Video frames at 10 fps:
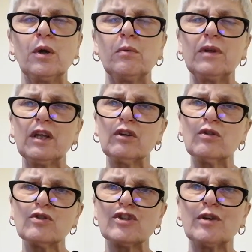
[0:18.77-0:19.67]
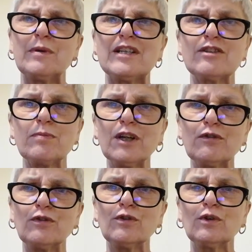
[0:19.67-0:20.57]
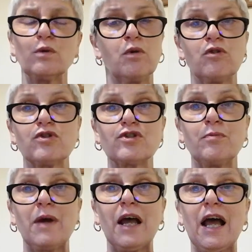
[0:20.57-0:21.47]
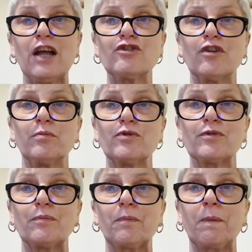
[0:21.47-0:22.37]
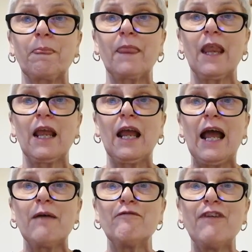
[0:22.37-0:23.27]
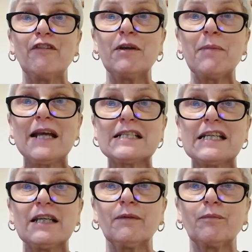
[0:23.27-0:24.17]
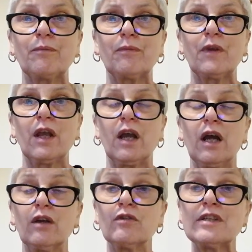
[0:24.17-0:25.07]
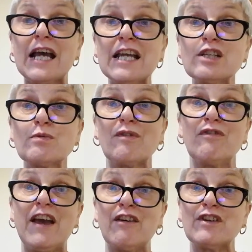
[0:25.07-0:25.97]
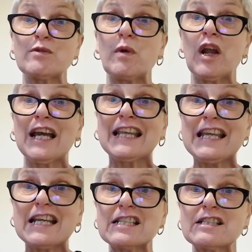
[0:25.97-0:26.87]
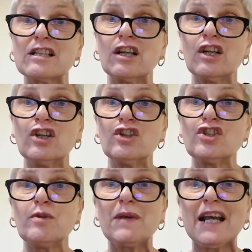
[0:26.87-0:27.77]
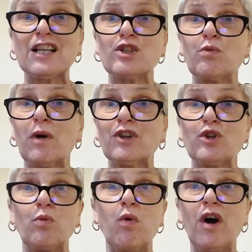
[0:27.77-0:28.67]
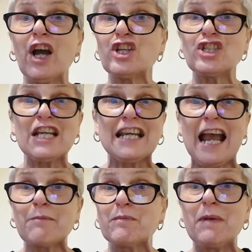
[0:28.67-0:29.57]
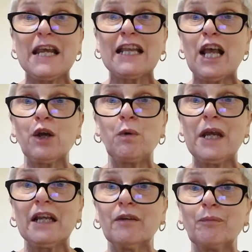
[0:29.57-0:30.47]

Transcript: But they could also be spiteful, quarrelsome, and troublesome, and very petty. And on days when fairies were like this, she began to wonder why she kept being their queen.